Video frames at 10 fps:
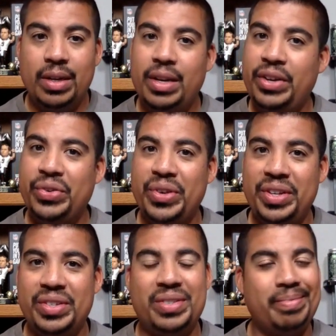
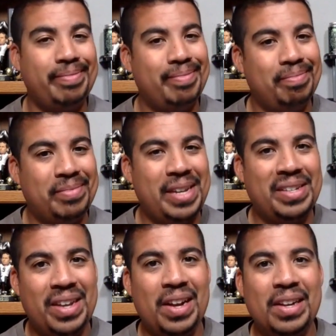injuries, they
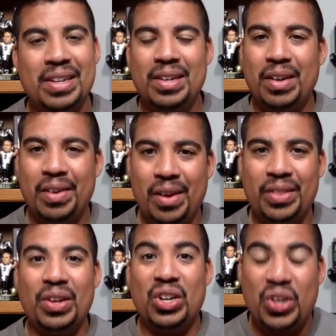suck. On
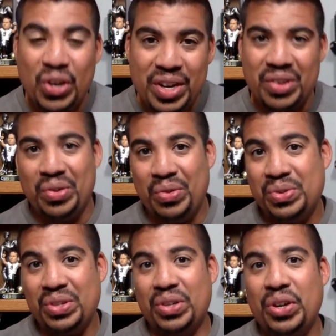the good
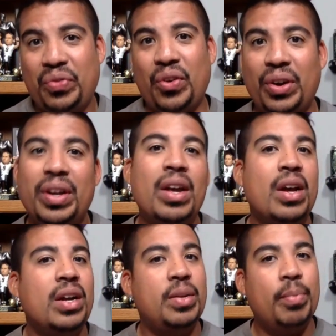news, the good front,
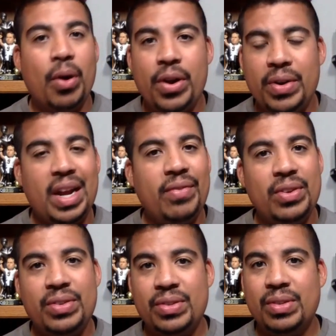DeMario
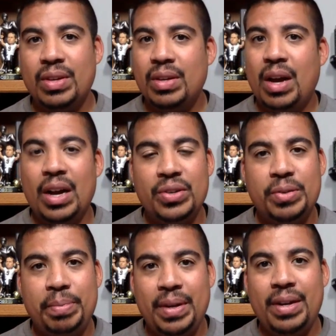Davis,
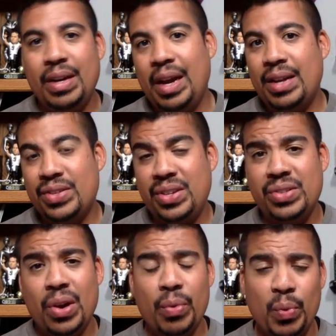Andres Pete, and
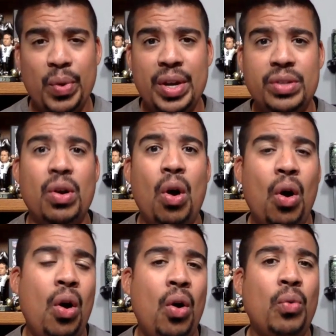Cesar Ruiz
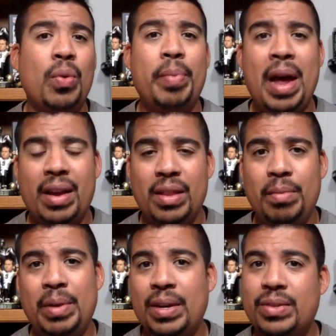all were back in the
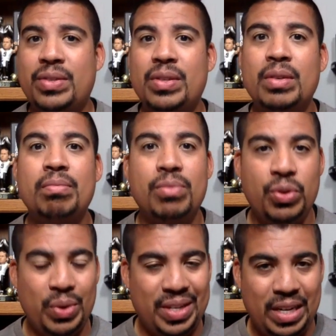mix
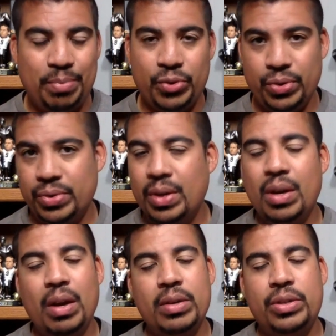doing team drills.
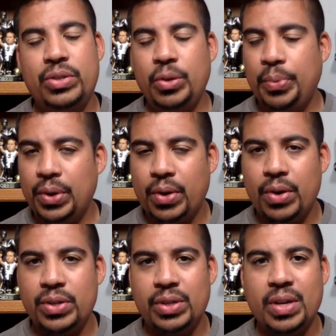Super
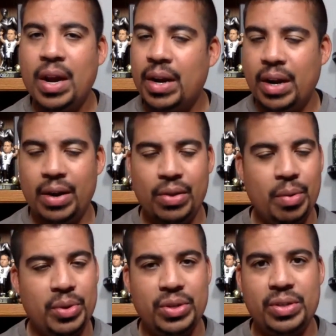encouraging sign. I know they
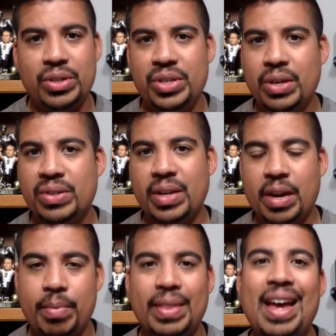were just in shells
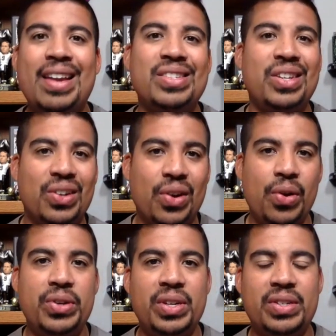today, but that is an
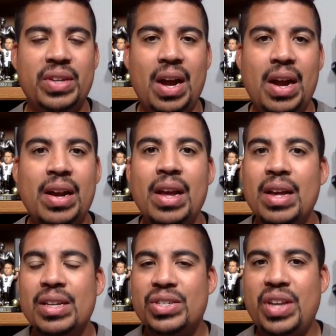encouraging sign.
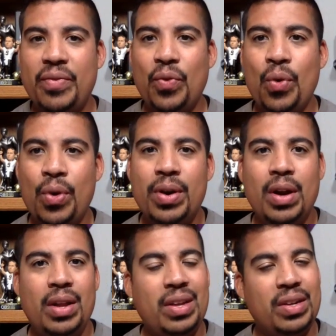Step forward.
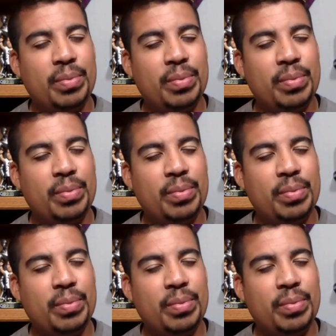I think